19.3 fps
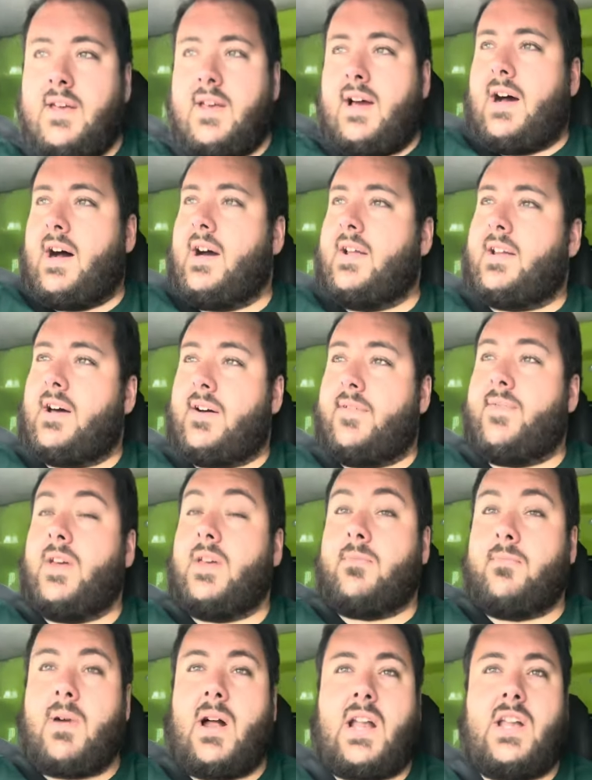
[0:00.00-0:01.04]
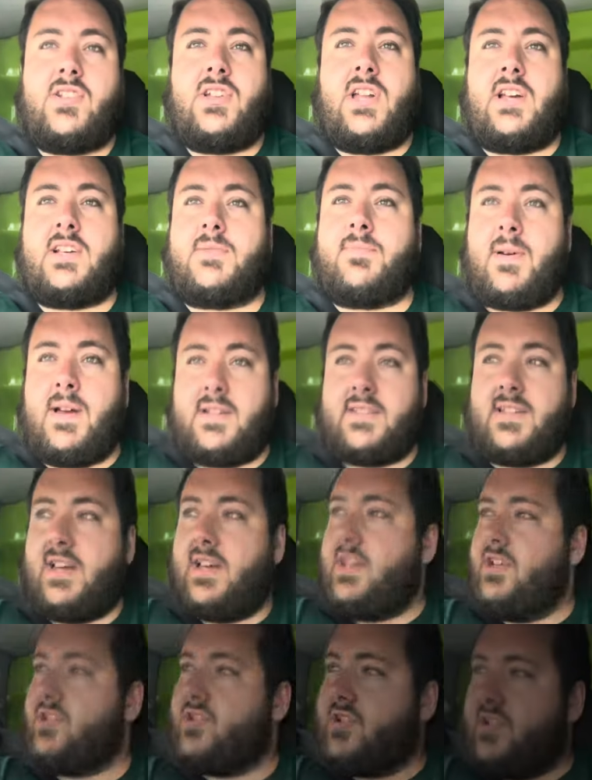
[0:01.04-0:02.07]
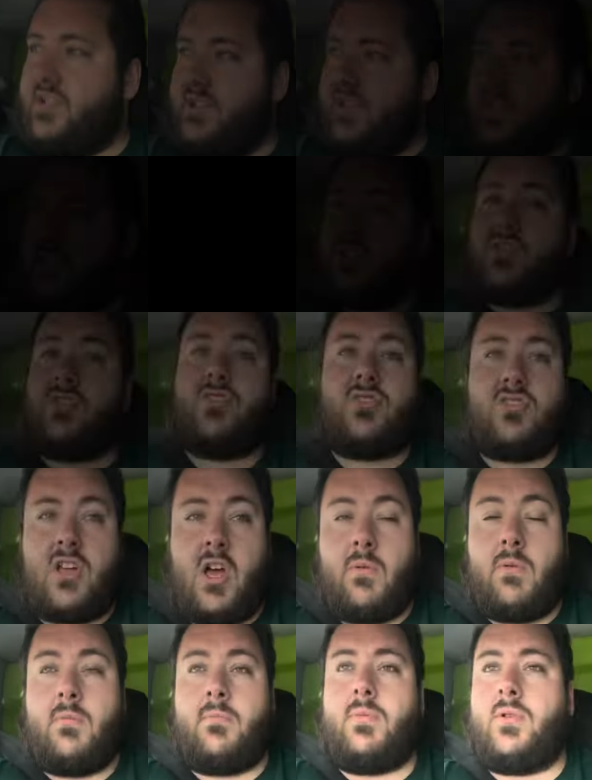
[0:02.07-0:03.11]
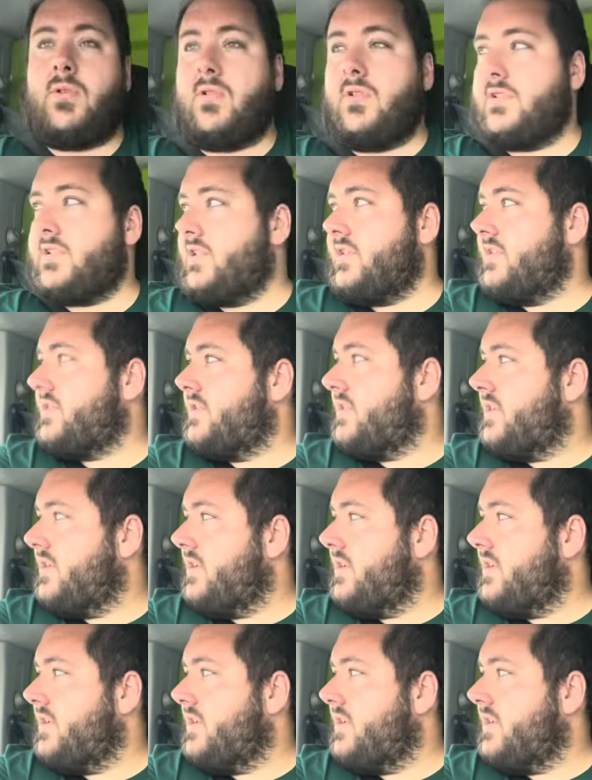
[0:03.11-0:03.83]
And I think managing expectations is so important.